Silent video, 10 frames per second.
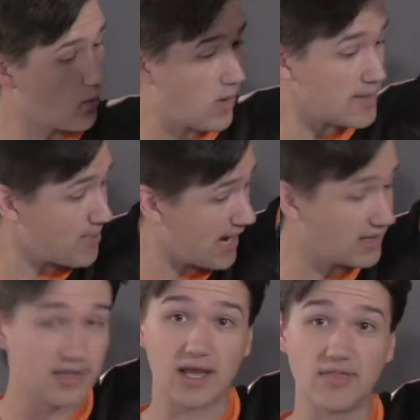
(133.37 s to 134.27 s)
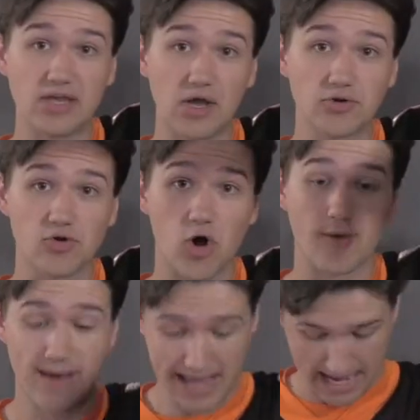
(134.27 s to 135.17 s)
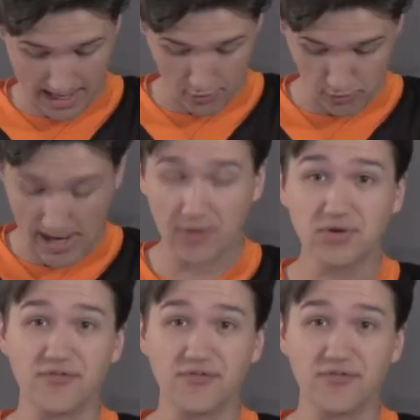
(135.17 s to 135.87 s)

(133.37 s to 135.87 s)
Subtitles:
white paneling on the underarm, and a rounded